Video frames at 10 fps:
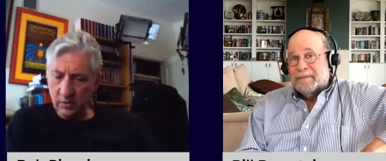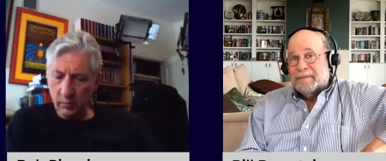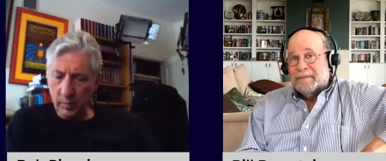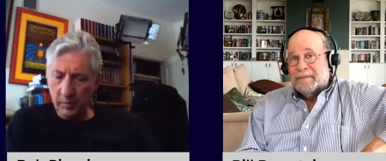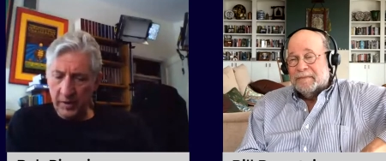
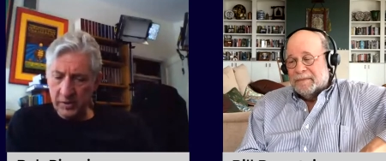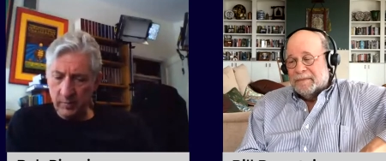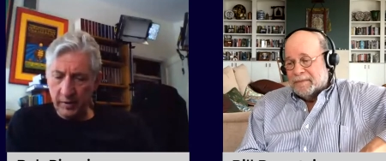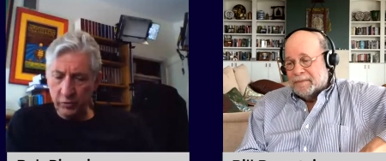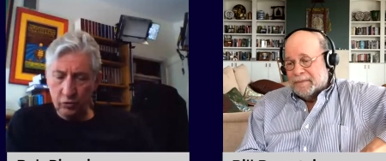Speaker 1: several people asked
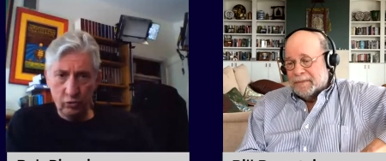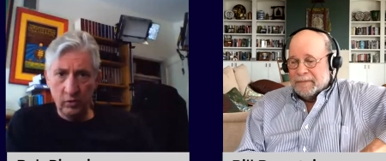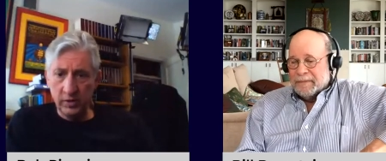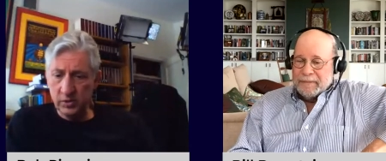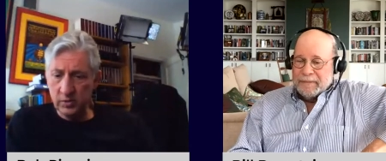about
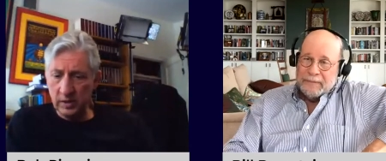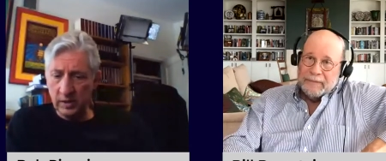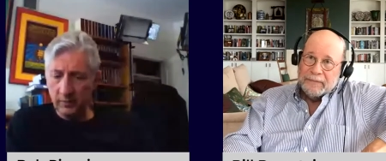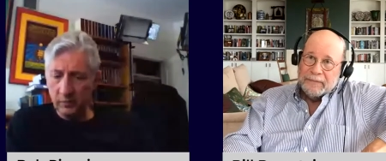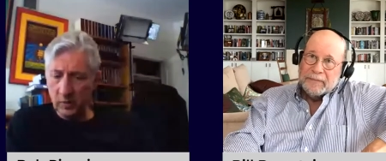insurance.
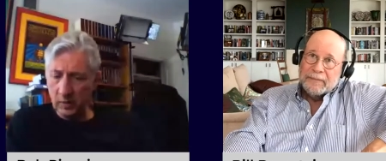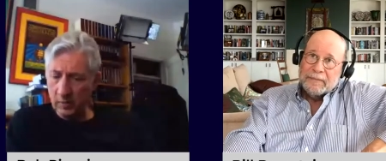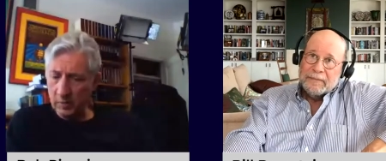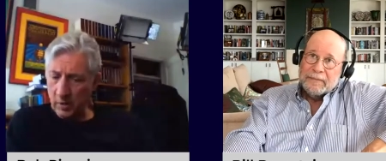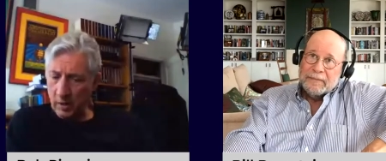Um, a
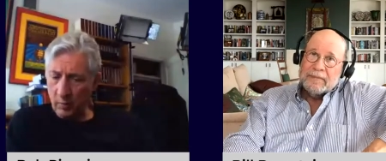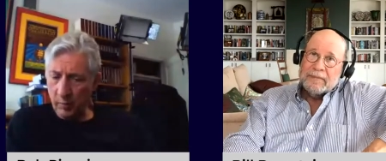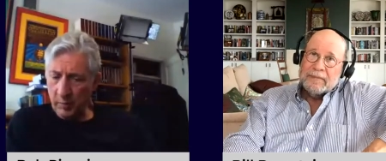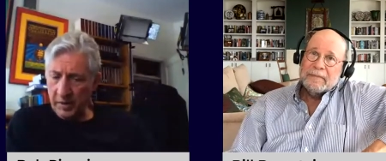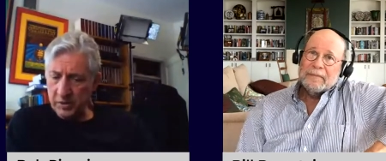couple
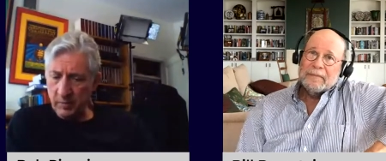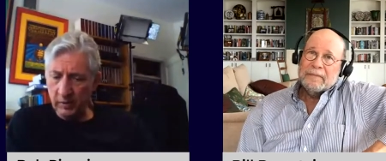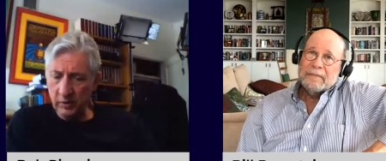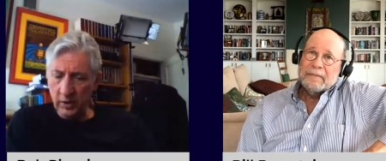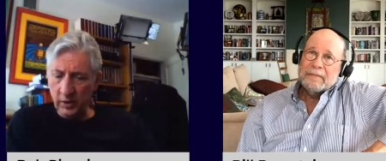people asked
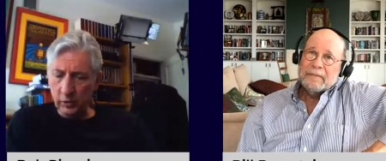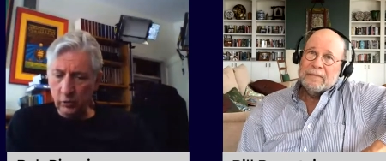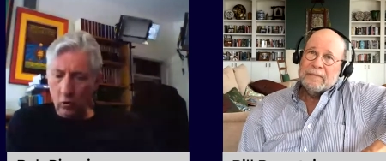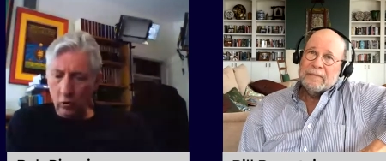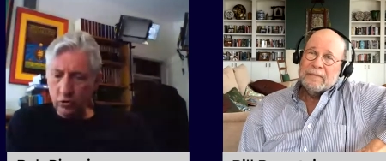about
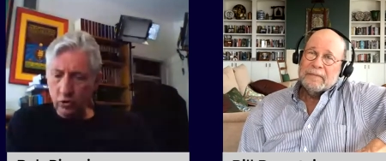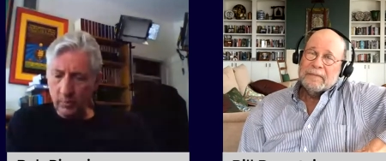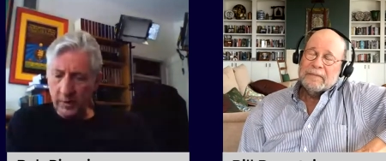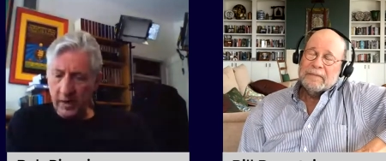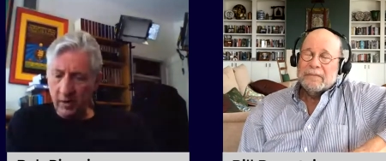
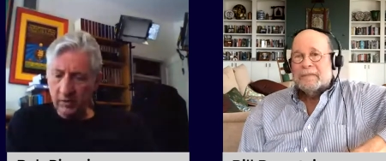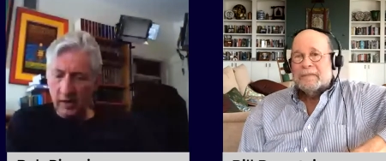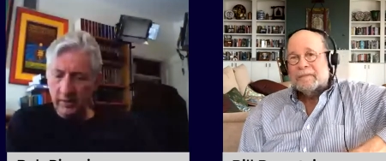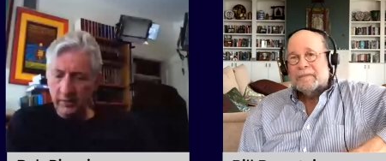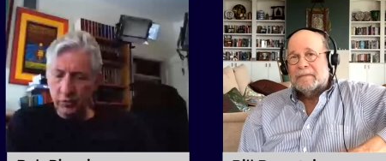long-term care and
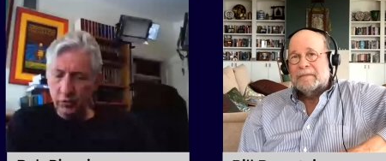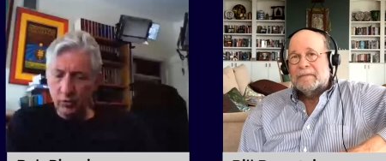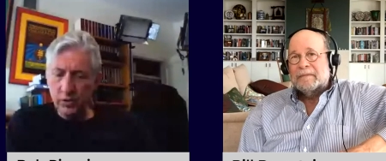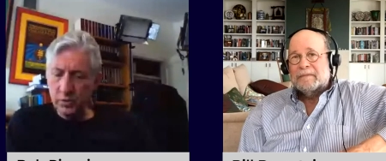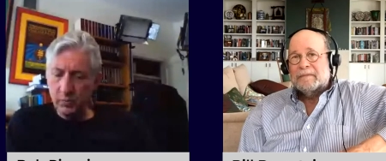life
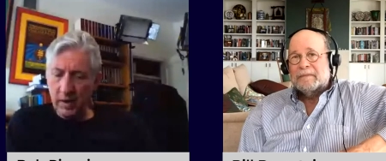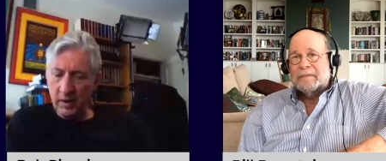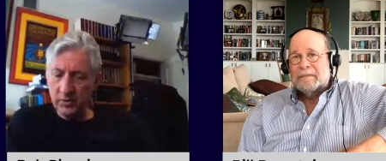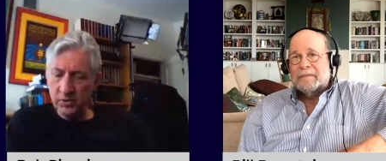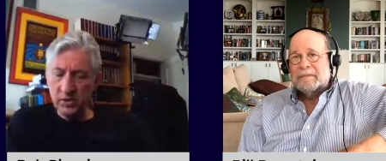insurance
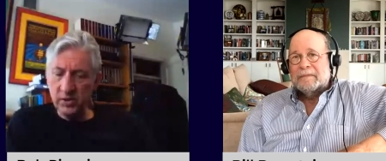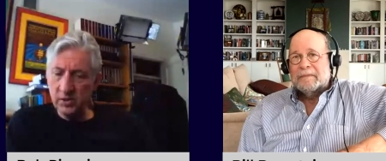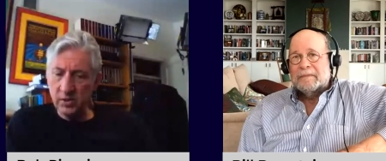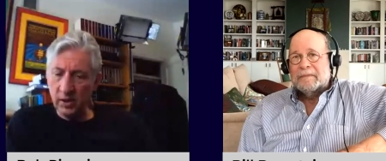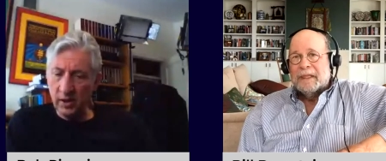
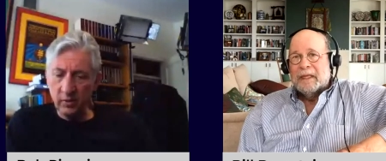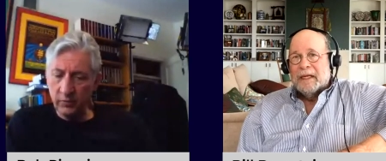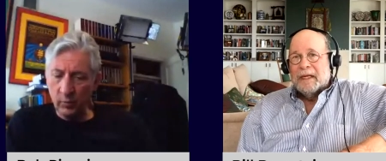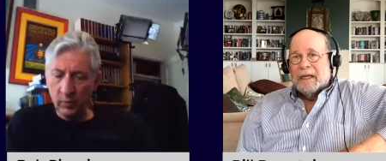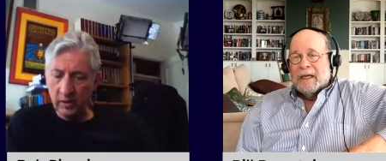policies. Uh, I don't know
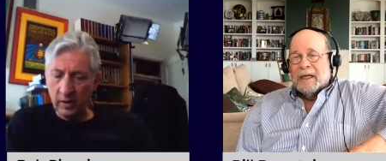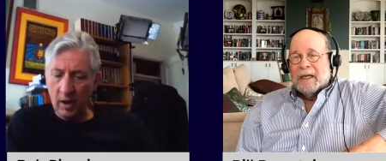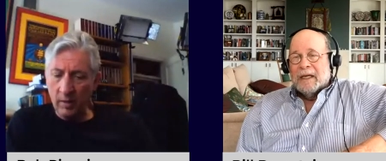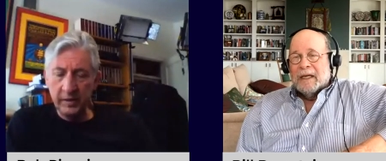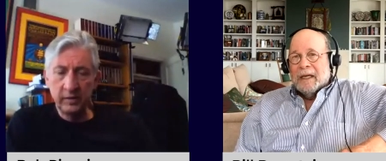if you want to
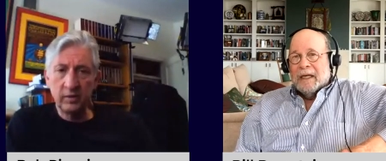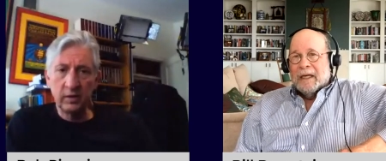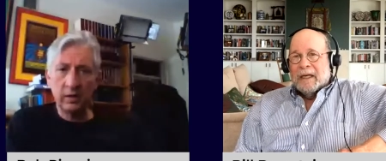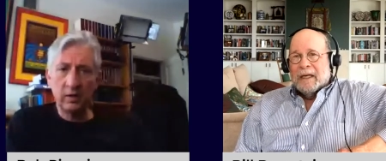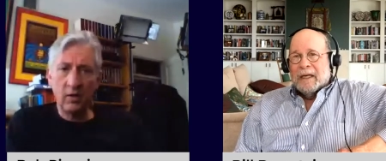comment
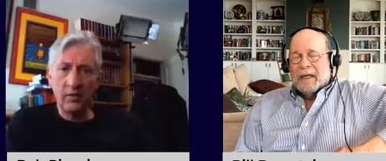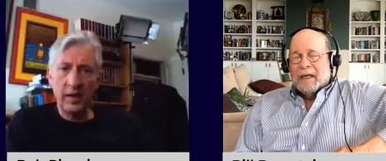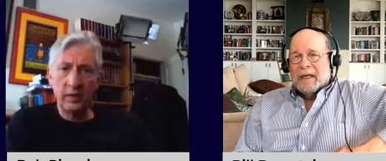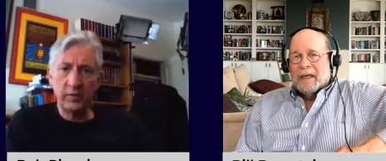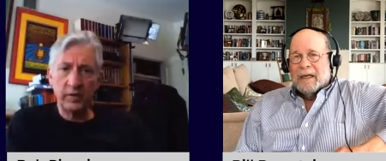uh, on
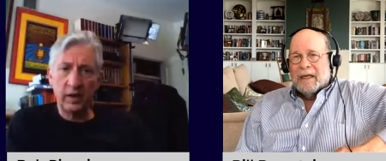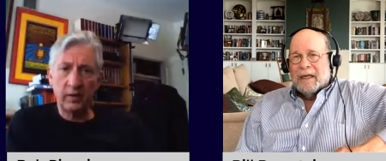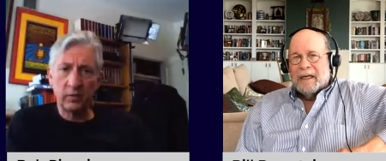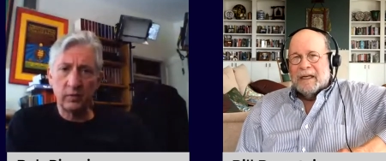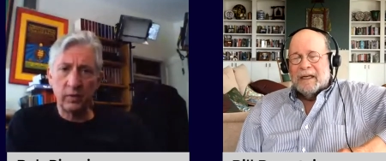that
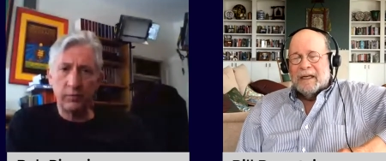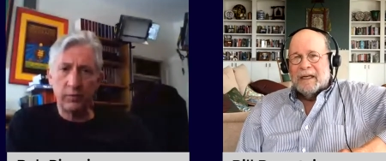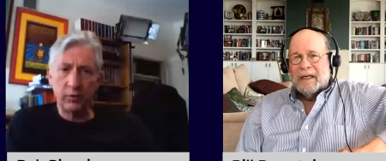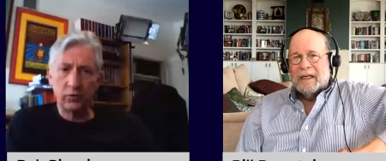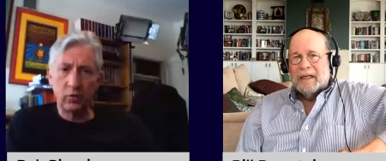
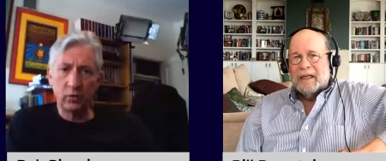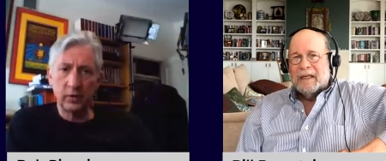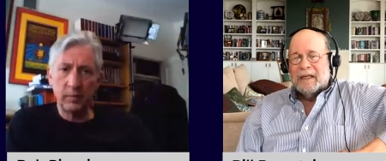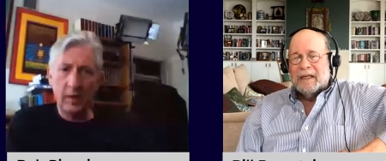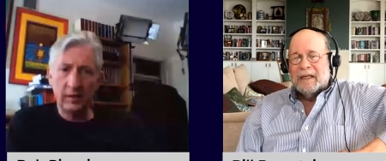feel
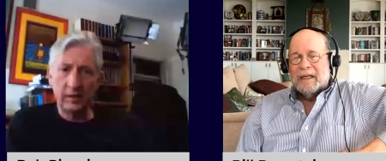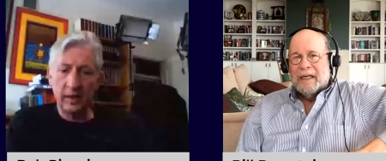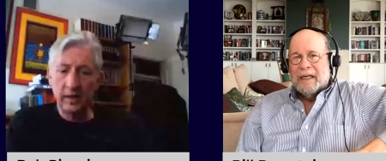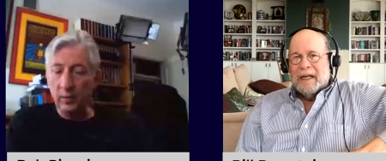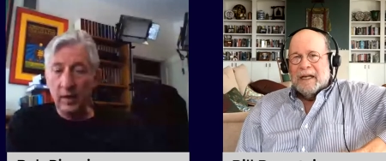strongly about
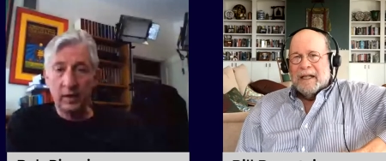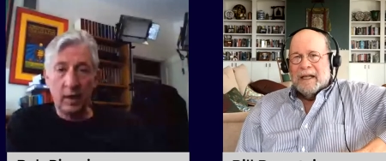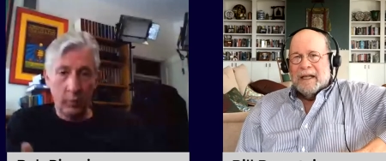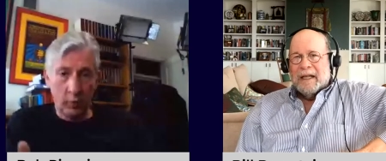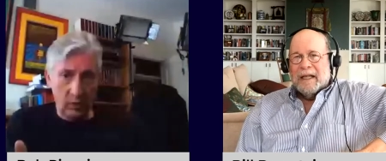that. I had a
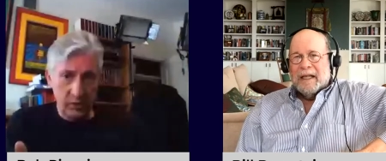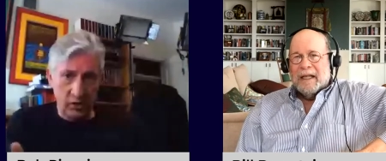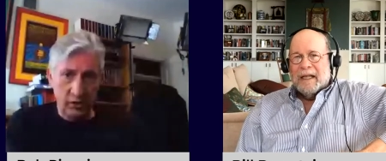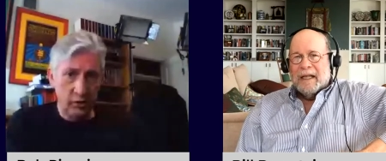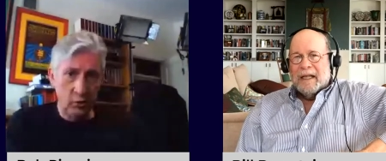couple questions
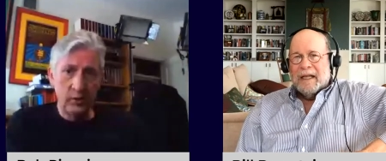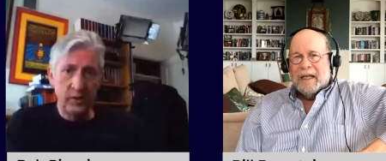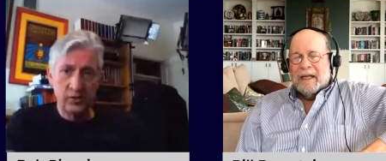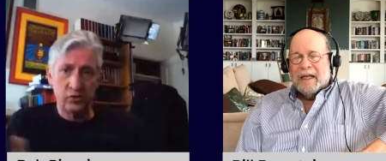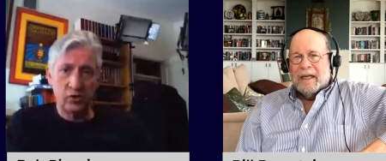on
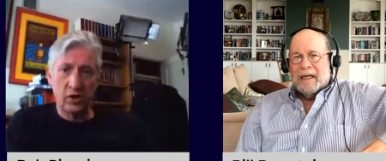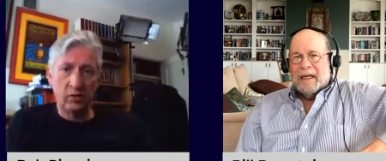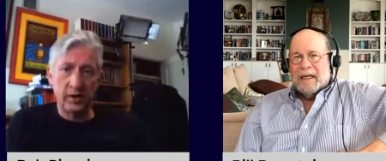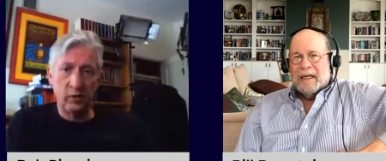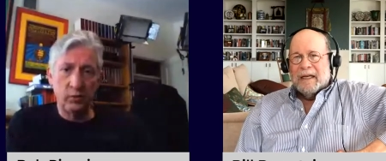annuities in
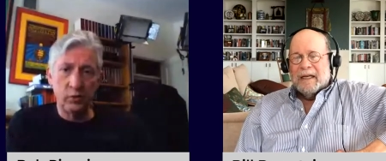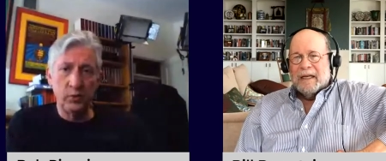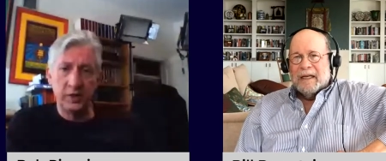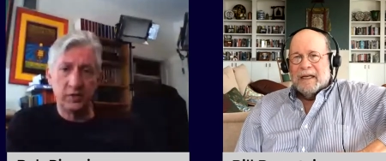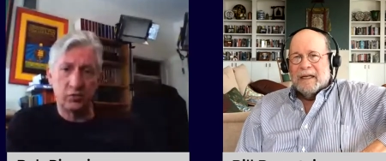general. I know
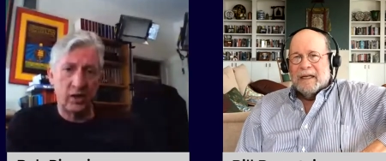annuities